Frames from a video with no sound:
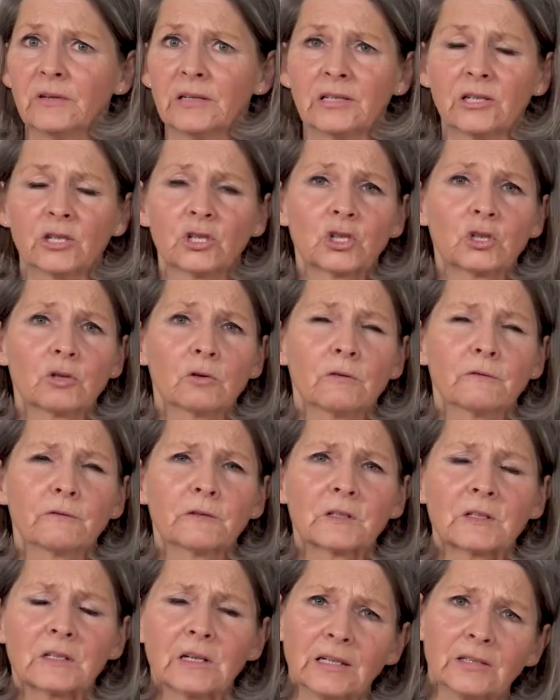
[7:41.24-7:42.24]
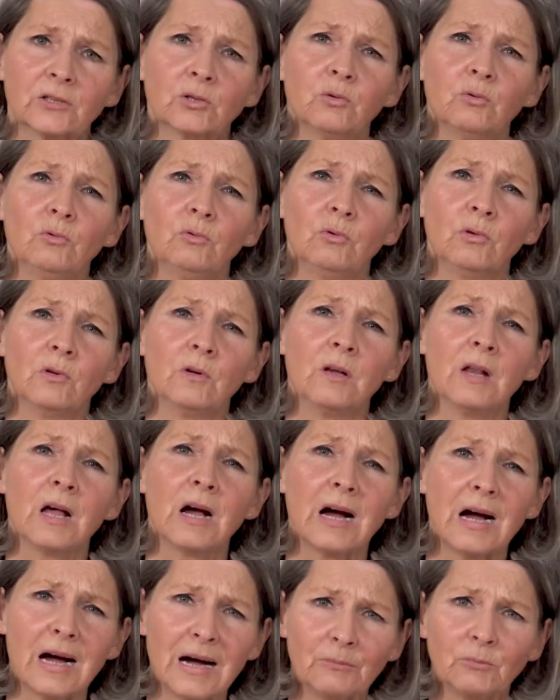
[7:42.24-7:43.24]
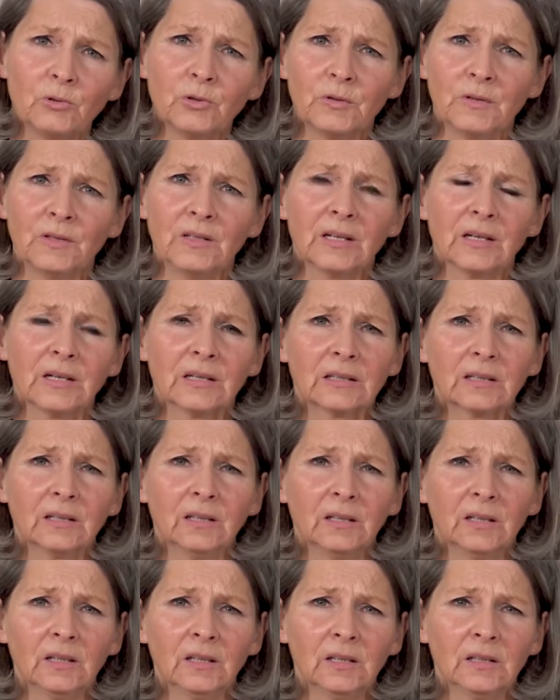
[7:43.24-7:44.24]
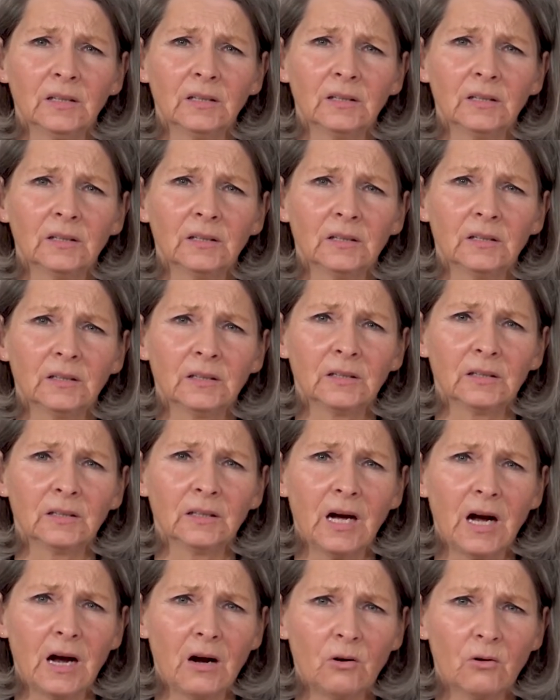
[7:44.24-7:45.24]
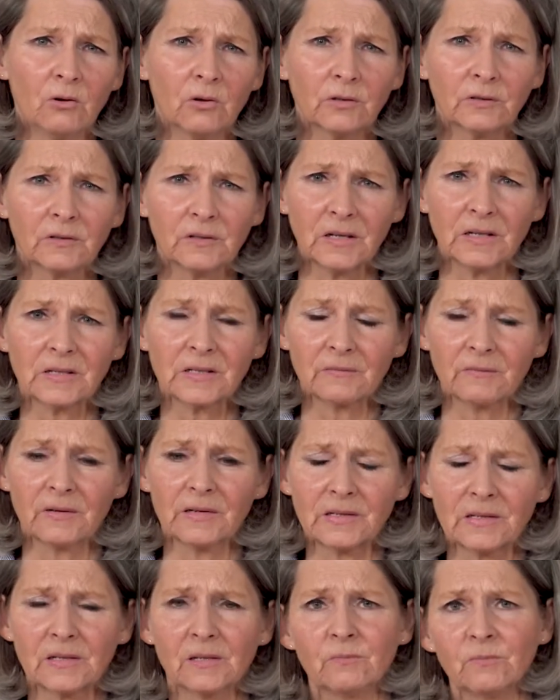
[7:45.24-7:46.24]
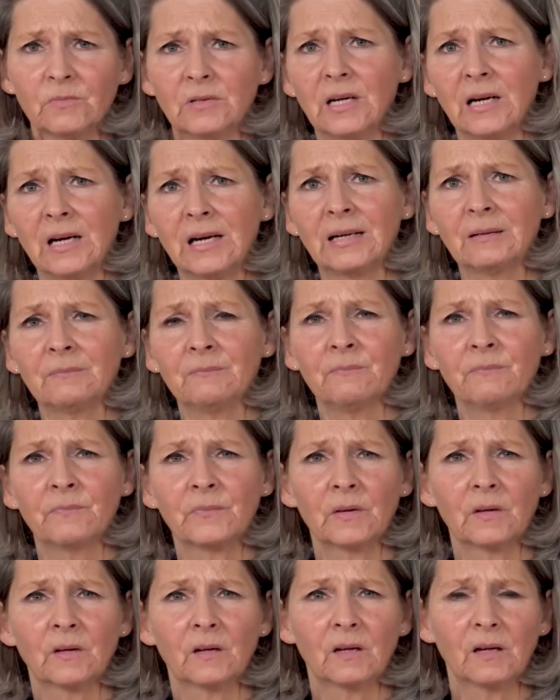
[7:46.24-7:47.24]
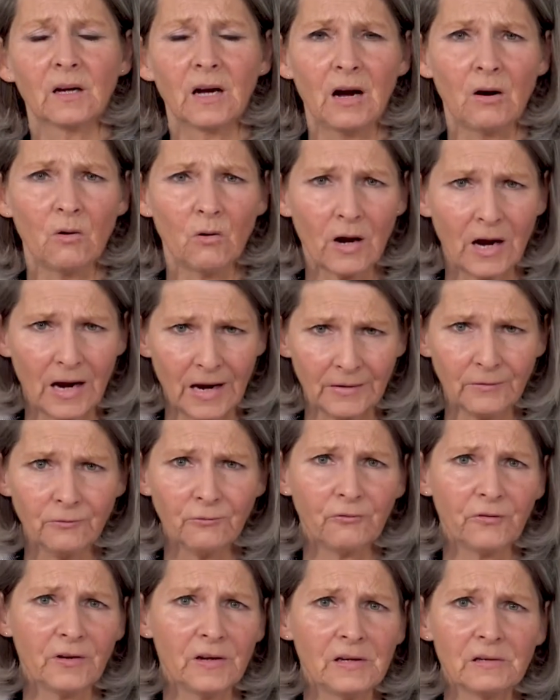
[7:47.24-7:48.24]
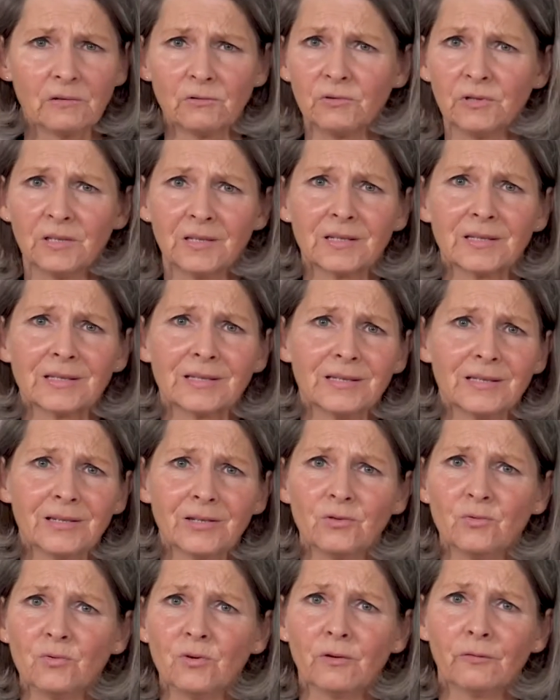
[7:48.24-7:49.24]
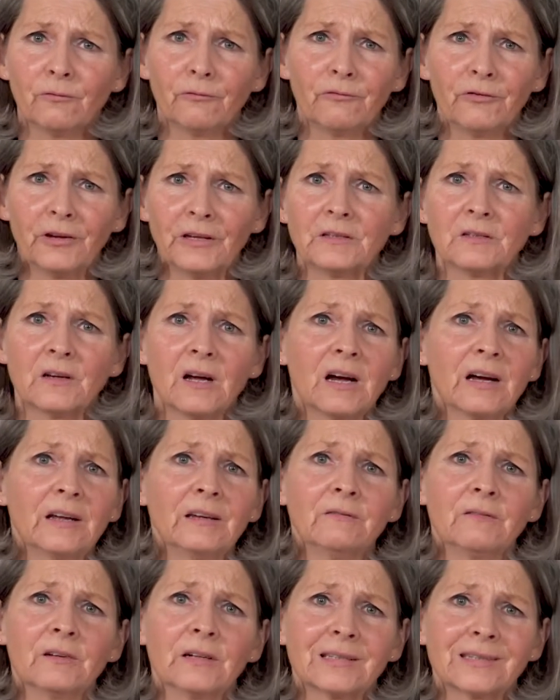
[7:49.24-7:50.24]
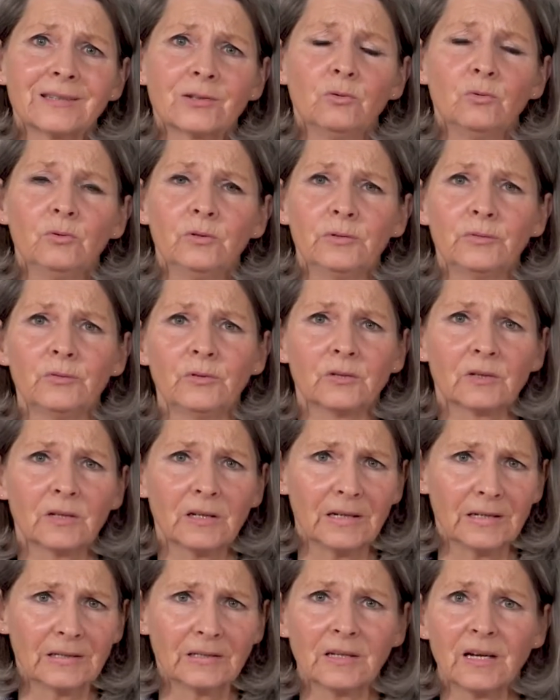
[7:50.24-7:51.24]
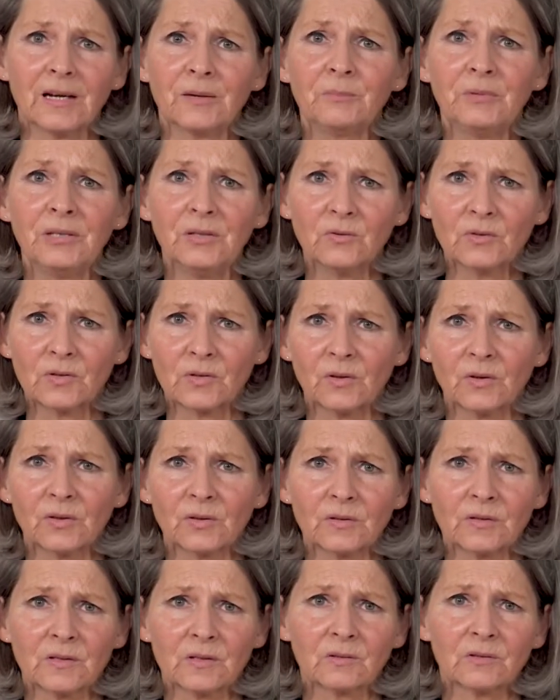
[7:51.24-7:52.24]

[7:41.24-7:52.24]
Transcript: skatol, ammonia into my organism. Also, what happens in the intestines, and that's not all, fat, protein, carbohydrates, amino